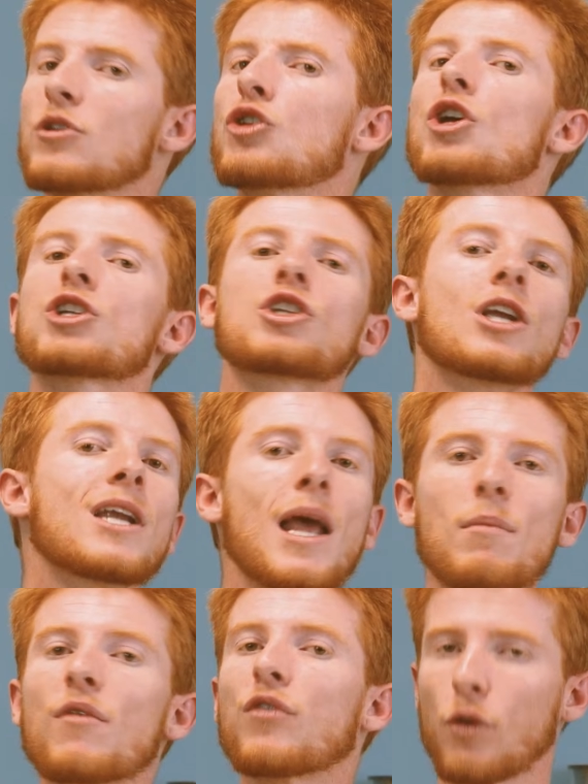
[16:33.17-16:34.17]
just to
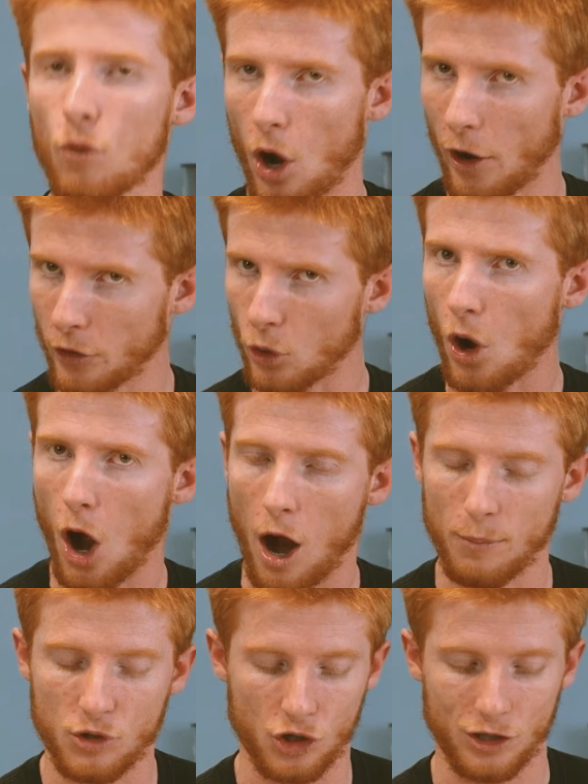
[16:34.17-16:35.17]
name a few other
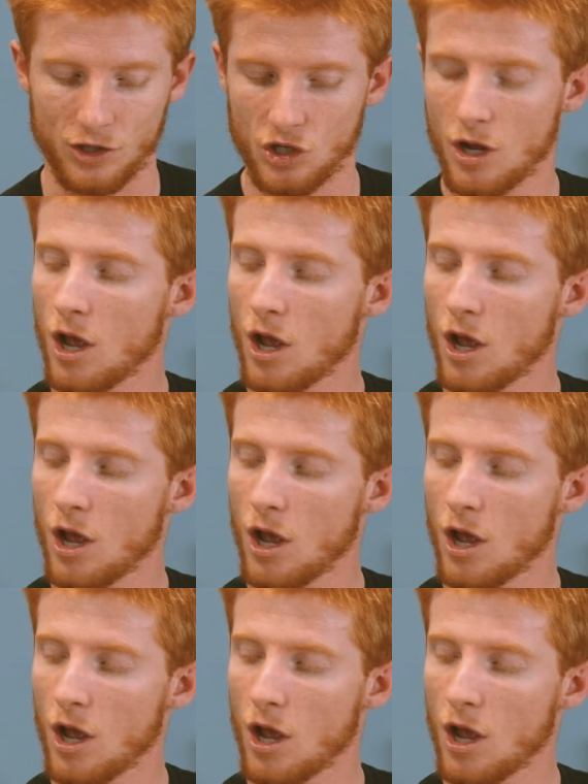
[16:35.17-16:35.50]
options.